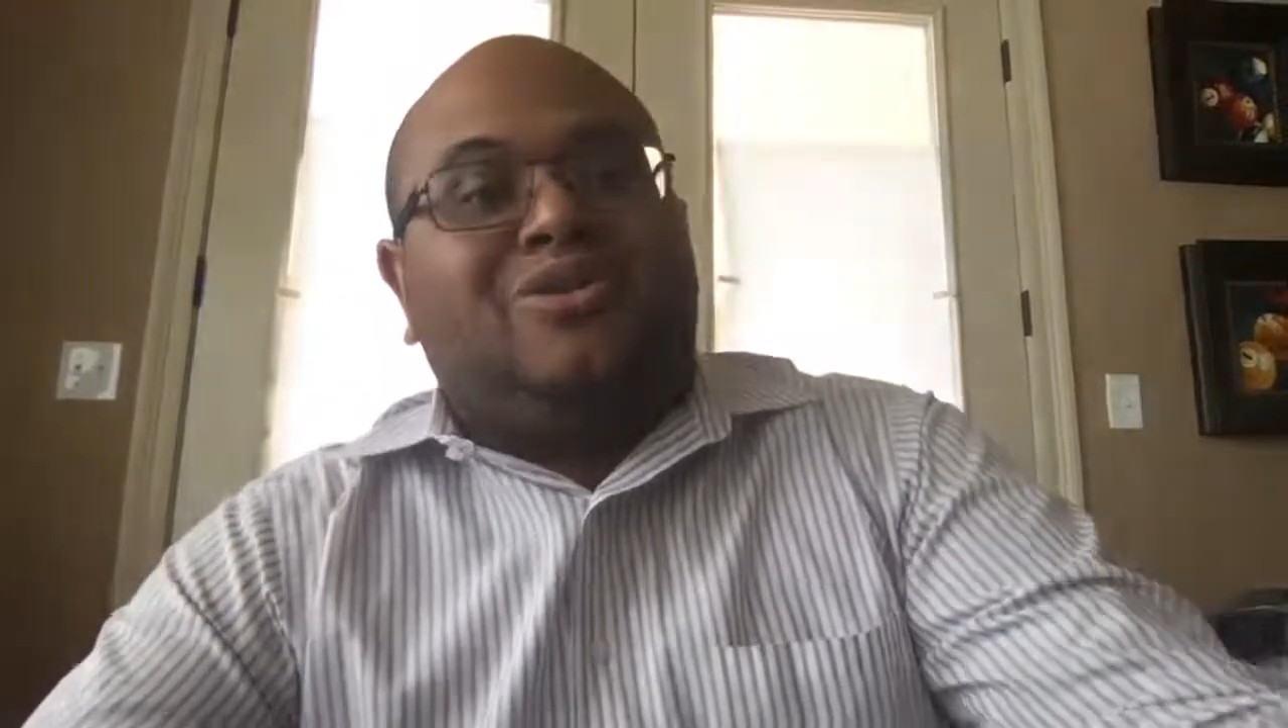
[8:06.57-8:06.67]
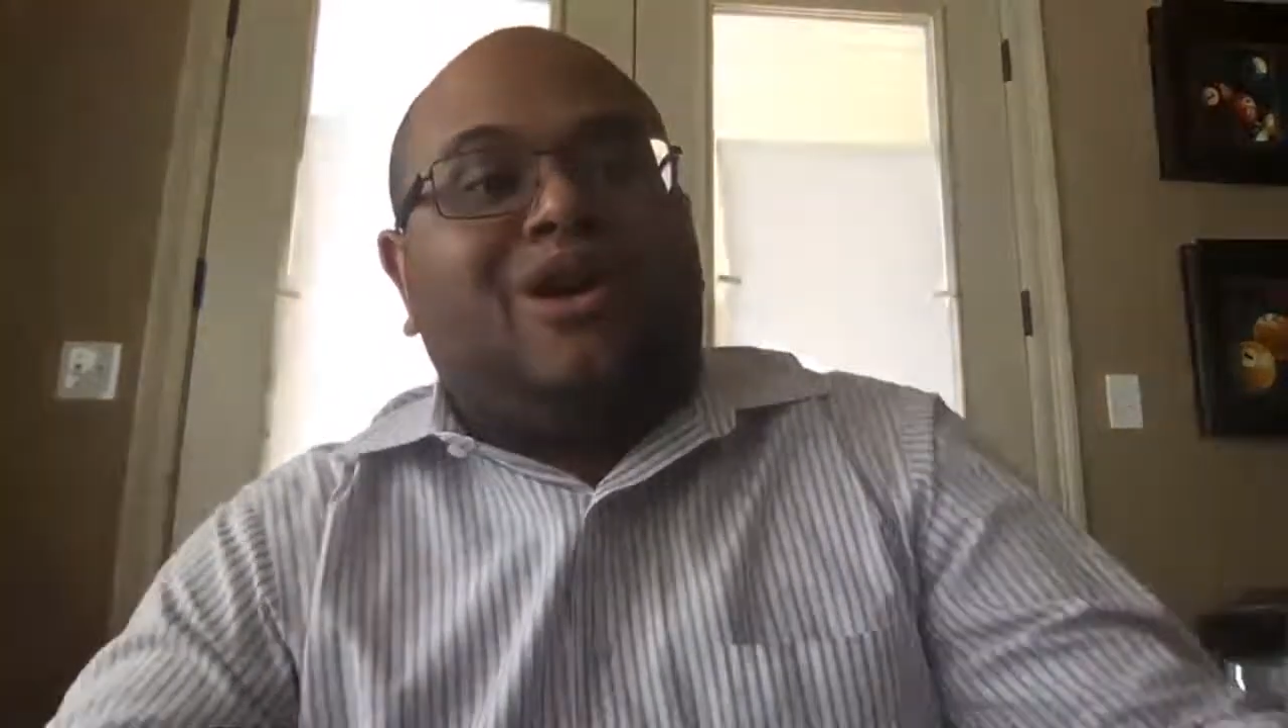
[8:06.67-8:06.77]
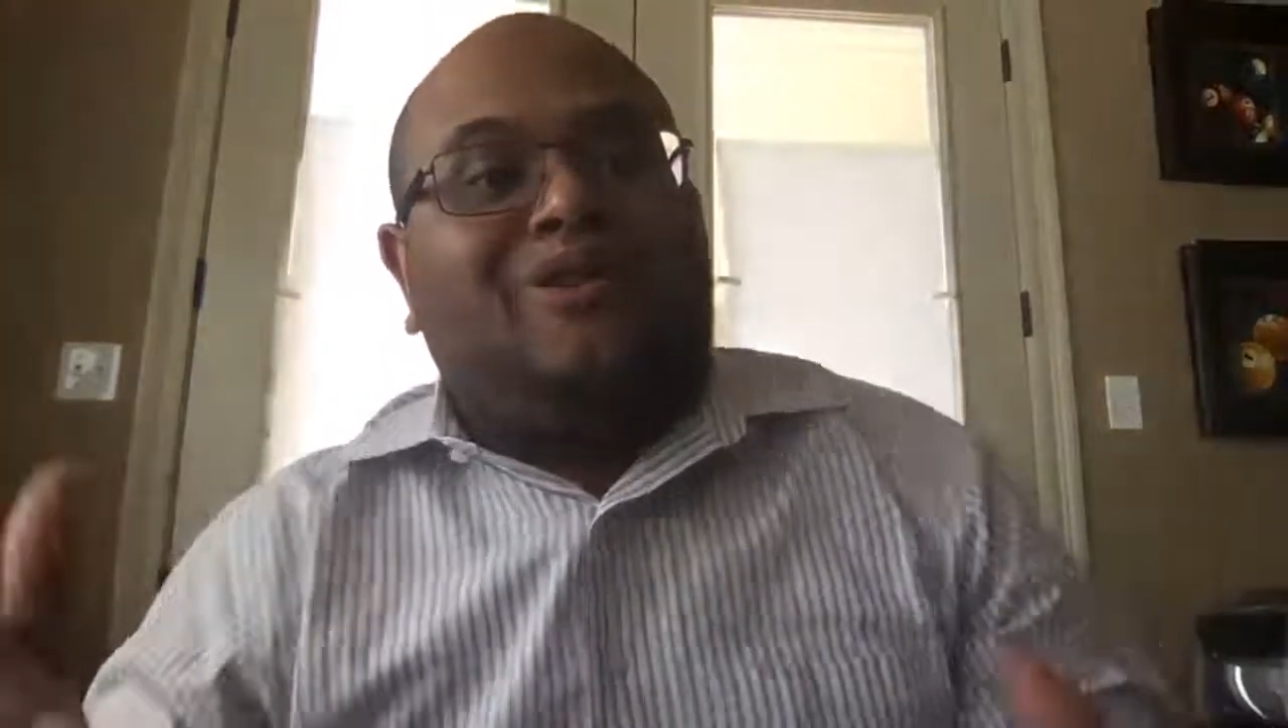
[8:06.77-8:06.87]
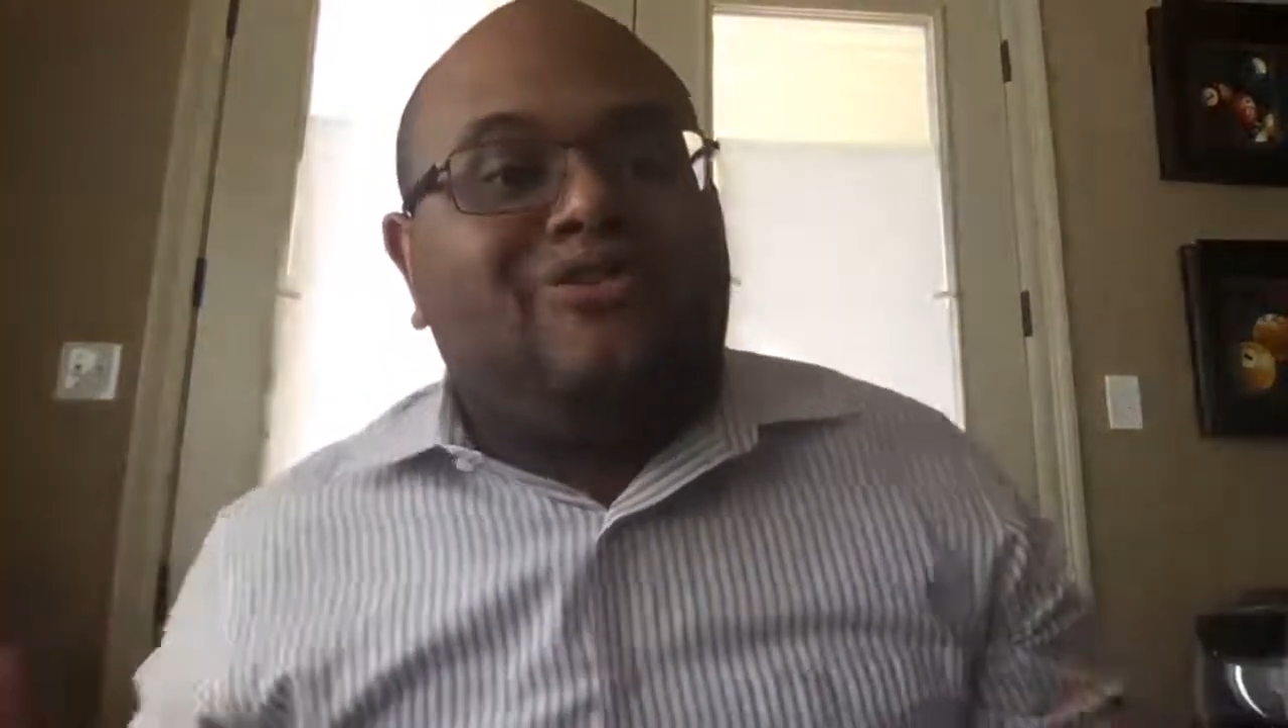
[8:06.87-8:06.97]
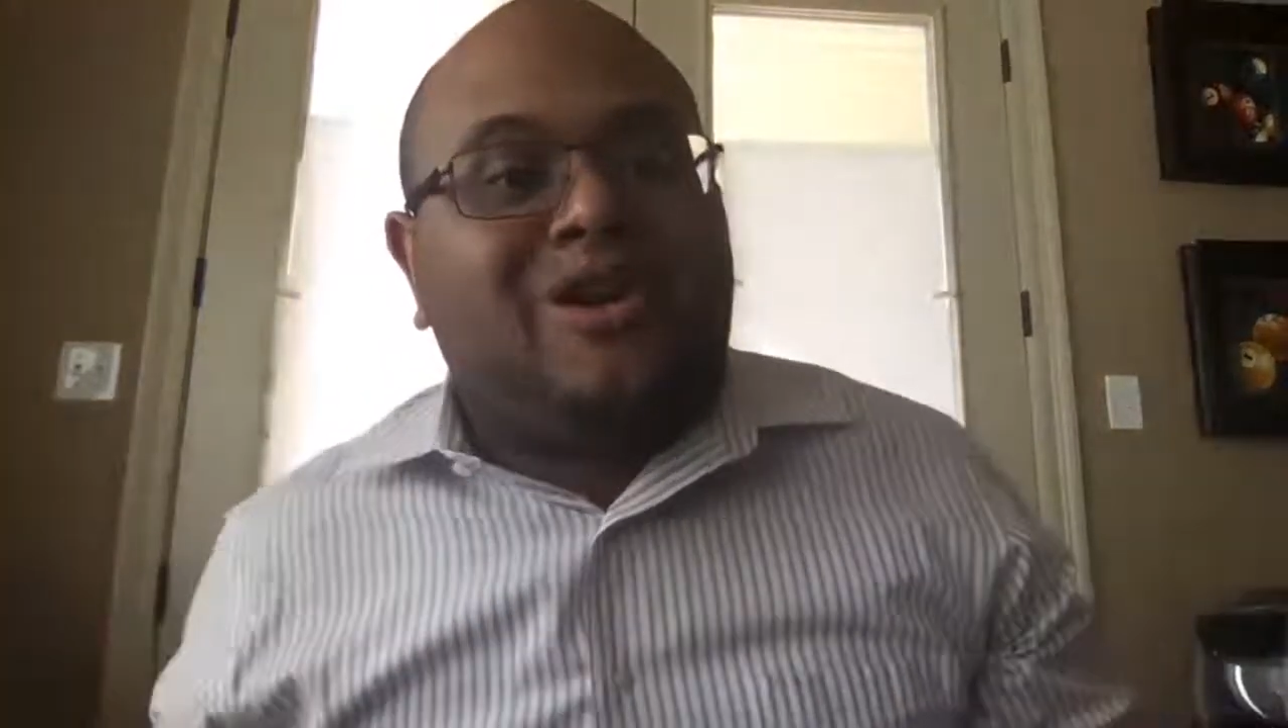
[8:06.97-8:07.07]

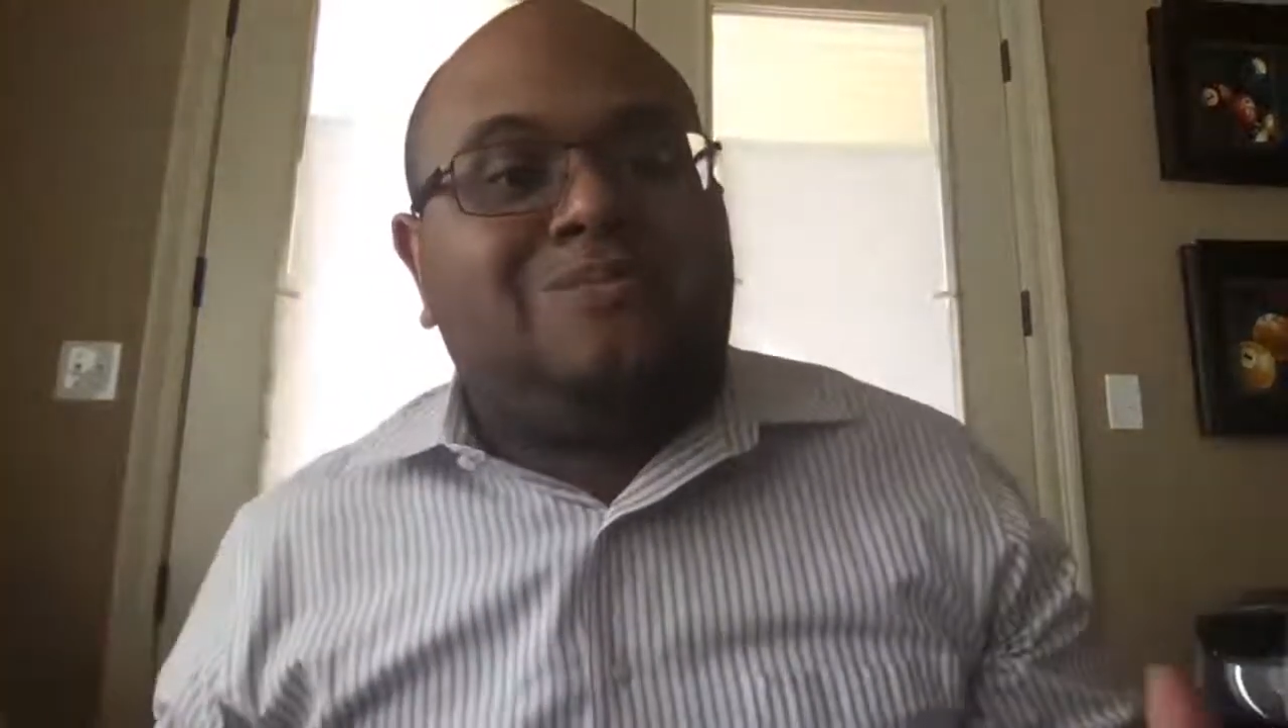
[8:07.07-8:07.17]
of their